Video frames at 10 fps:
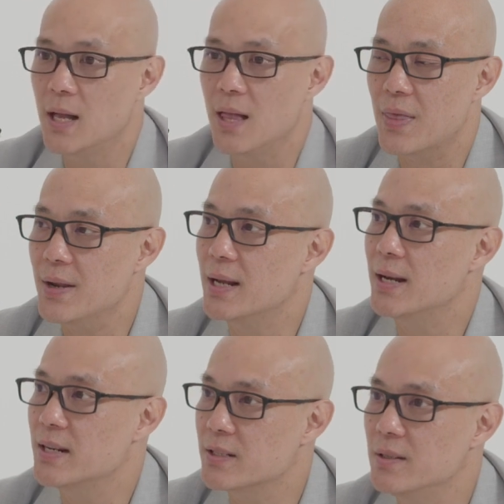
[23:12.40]
Then they can
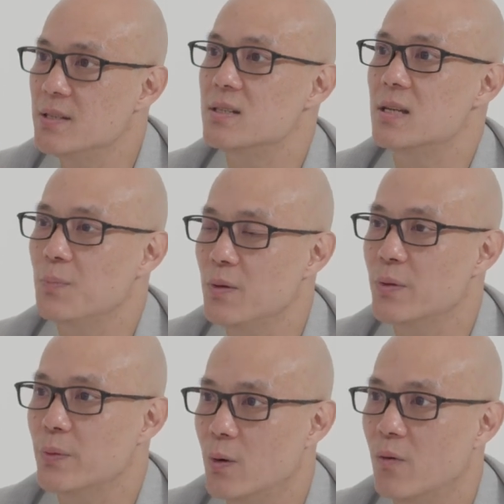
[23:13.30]
actually step you
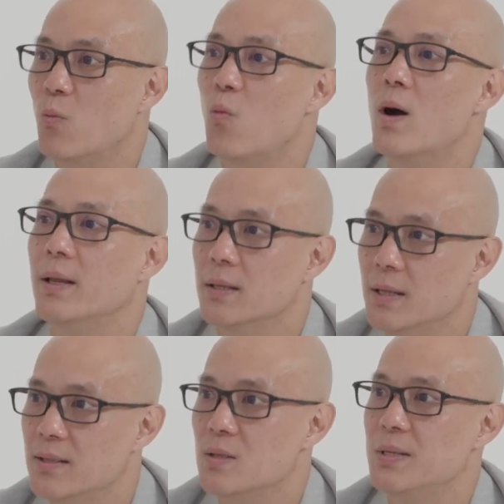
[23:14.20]
through of what
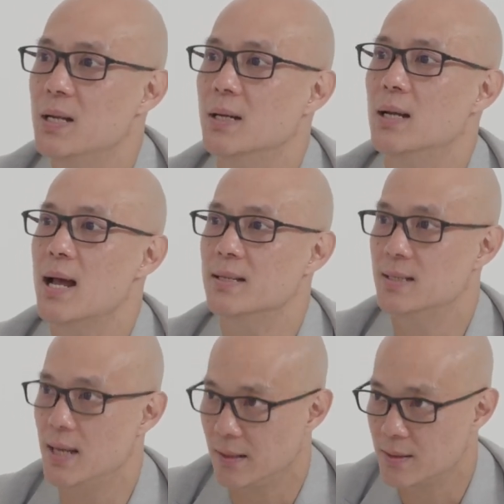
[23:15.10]
needs to be done as
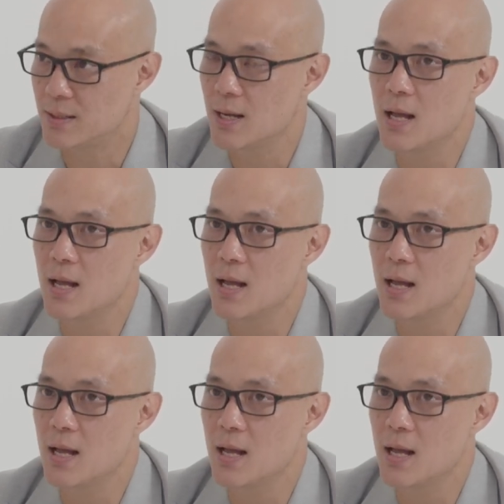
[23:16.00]
next.